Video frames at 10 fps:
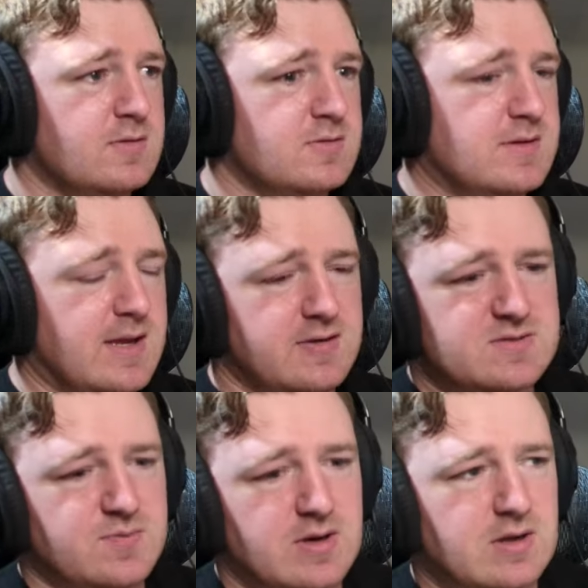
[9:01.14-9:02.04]
The
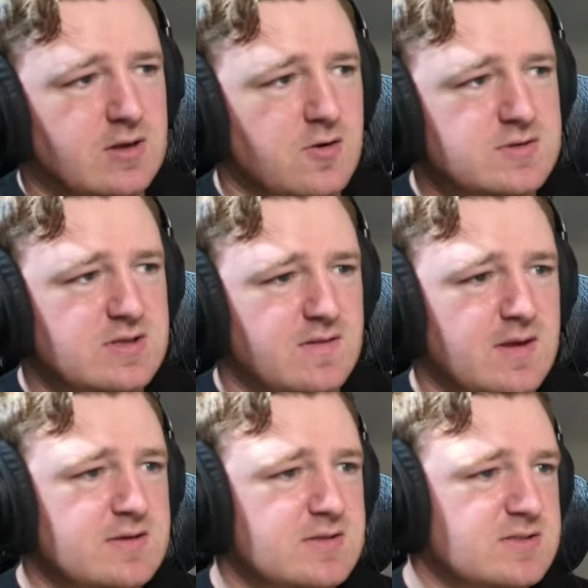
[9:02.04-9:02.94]
Tigers brought it close and
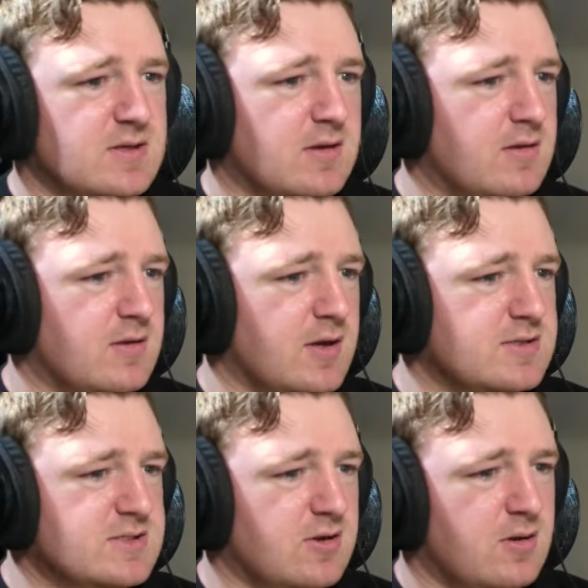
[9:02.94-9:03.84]
then just got
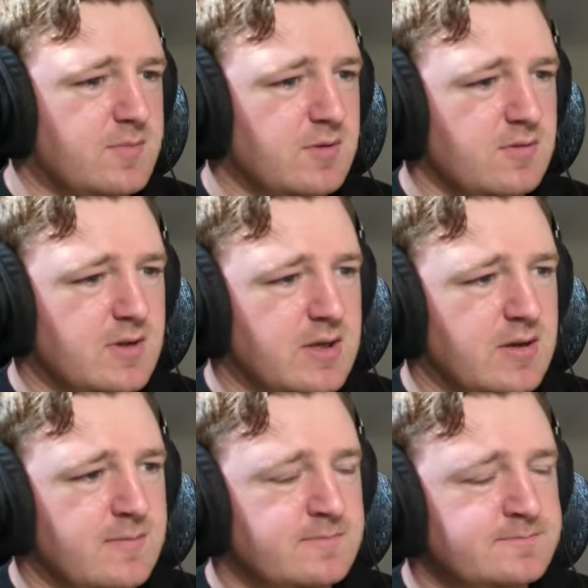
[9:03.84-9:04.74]
stomped
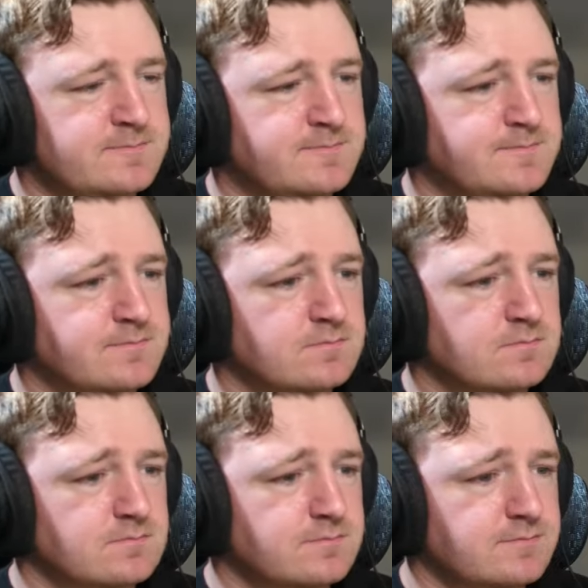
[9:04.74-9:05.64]
again.
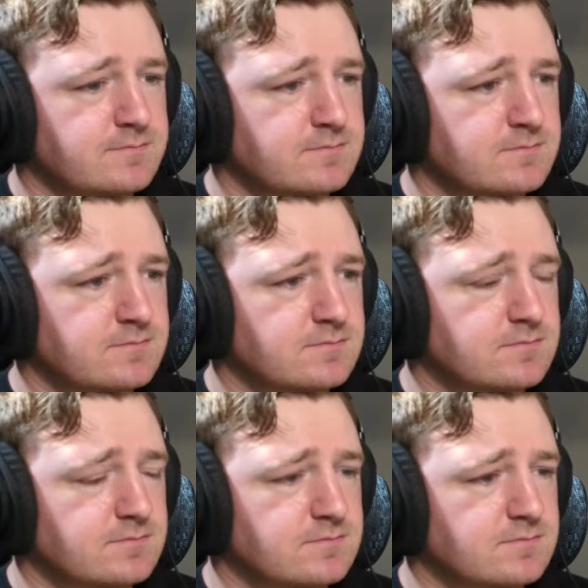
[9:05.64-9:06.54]

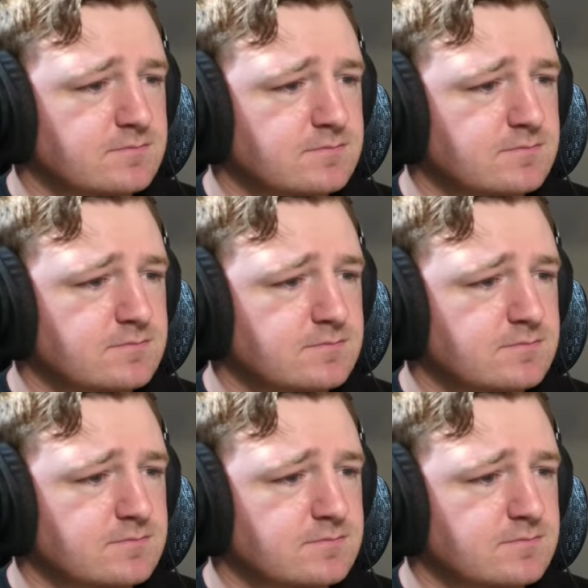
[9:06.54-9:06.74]
Tigers